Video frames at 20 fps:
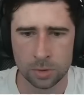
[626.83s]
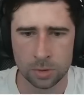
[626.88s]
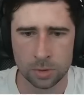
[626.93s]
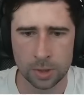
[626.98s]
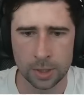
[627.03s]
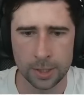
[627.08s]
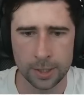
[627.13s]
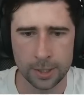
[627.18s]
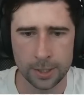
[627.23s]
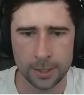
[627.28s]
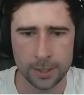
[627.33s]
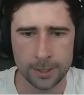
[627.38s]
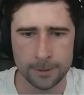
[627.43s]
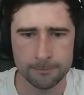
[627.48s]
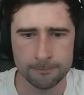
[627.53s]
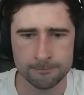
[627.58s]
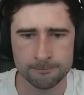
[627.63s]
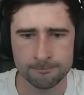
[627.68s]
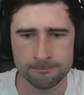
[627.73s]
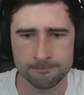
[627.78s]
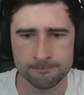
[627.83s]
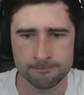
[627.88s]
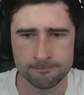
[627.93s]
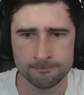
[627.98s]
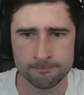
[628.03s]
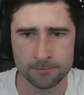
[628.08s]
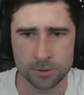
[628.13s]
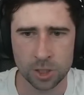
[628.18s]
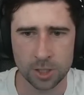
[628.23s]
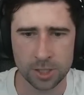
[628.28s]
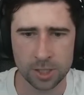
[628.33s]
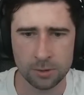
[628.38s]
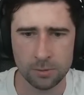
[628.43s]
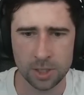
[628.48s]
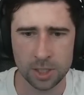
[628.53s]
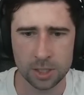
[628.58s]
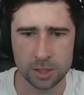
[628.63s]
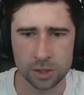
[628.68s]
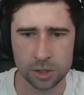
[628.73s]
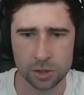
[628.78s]
So I think we
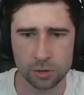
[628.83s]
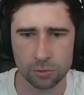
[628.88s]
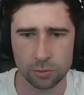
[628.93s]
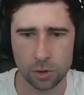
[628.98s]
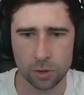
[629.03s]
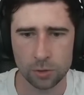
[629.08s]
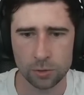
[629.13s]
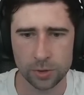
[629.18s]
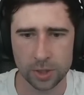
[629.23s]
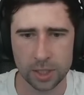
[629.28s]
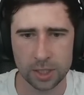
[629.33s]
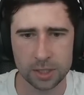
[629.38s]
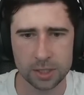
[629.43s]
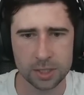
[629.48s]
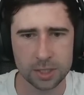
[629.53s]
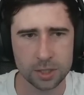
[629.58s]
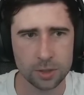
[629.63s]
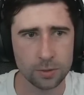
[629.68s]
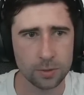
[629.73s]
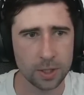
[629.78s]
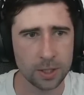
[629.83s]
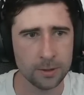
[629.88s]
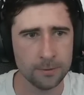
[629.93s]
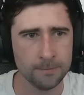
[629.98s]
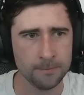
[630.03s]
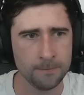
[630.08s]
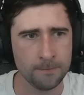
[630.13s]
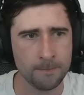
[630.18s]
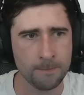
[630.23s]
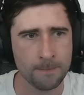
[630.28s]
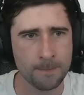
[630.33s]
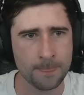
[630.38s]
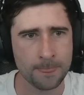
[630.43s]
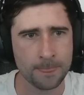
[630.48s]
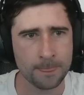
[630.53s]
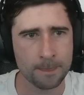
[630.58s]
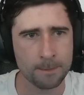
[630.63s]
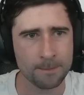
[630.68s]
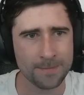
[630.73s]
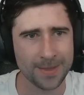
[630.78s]
can just roll these two in.
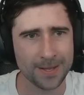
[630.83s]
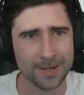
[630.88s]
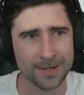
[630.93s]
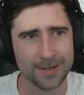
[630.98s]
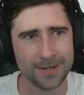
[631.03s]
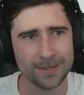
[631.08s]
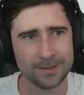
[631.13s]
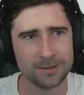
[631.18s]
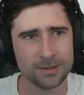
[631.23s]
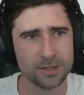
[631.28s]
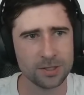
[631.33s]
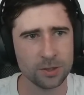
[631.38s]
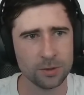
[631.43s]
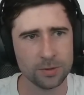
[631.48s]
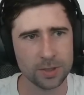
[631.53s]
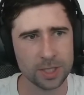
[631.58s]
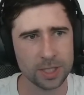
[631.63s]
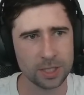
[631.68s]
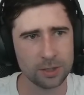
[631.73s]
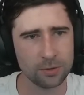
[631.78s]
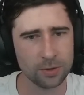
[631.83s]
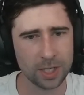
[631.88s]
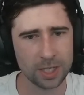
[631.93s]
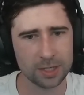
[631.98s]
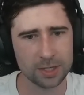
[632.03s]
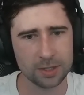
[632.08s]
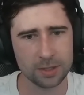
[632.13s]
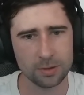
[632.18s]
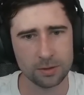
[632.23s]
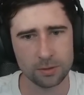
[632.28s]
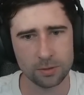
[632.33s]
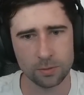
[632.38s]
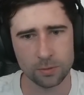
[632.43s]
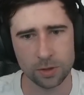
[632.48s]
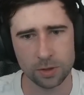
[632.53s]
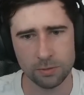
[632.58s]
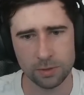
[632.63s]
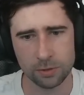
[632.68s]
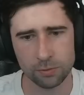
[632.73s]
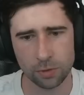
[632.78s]
There's not really great.
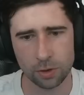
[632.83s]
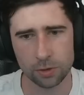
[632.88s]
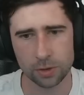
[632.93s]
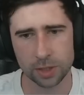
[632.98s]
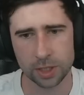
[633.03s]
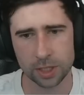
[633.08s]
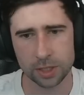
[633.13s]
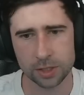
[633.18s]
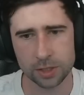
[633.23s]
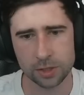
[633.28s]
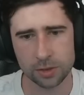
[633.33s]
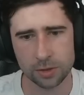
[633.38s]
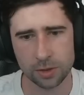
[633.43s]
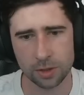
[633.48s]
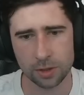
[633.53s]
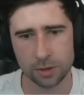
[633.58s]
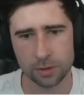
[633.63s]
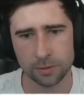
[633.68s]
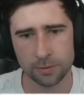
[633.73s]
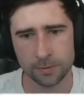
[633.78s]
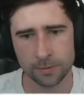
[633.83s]
What are we rolling into though?